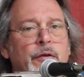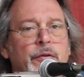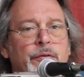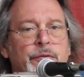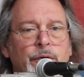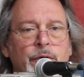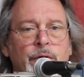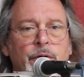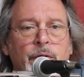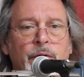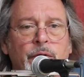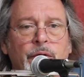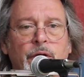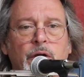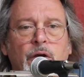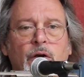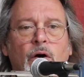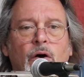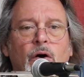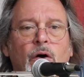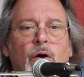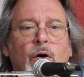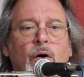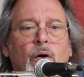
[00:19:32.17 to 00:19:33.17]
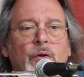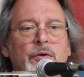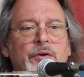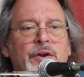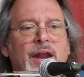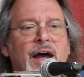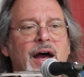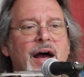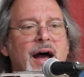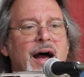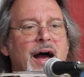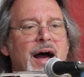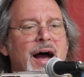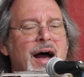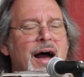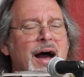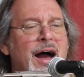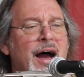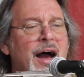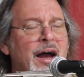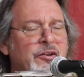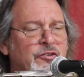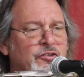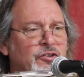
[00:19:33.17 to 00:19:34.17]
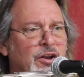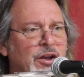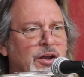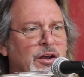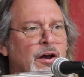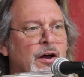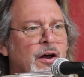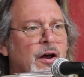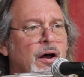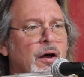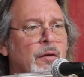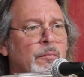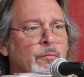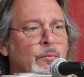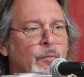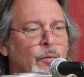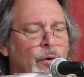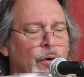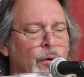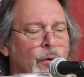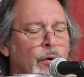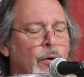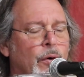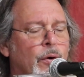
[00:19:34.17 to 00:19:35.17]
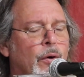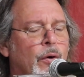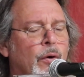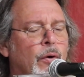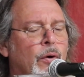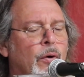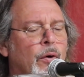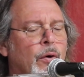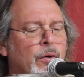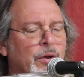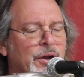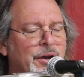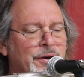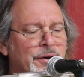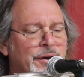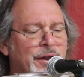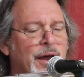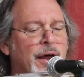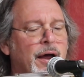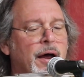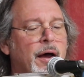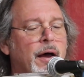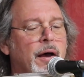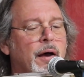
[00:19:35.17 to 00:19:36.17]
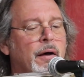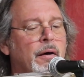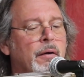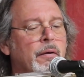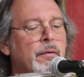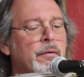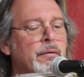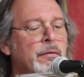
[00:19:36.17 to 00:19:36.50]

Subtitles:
Through the cold night she come rolling down.